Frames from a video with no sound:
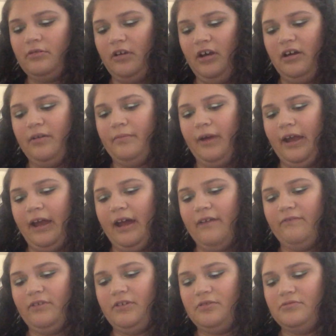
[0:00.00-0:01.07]
I
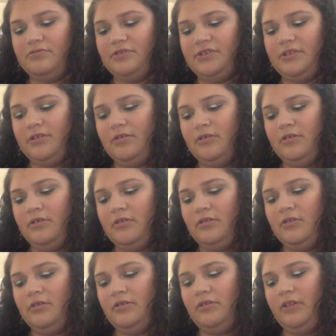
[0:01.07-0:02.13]
haven't used
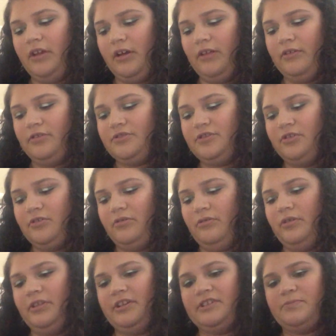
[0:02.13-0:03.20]
the other
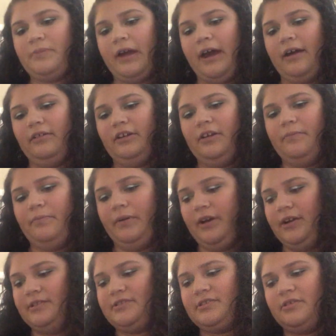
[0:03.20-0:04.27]
two in this palette,
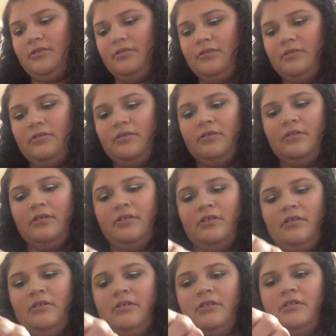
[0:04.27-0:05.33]
but
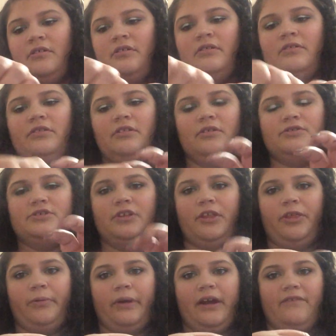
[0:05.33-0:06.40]
those are the
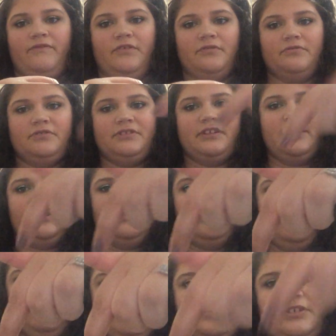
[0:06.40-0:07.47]
three I've used, and
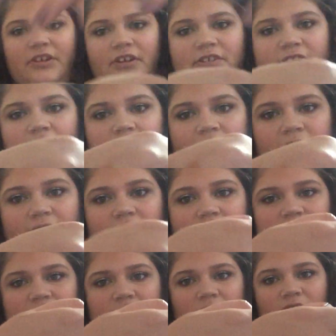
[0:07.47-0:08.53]
obviously you can tell that
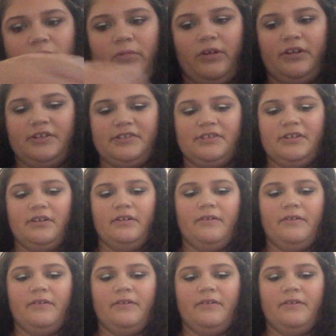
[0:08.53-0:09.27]
silver one is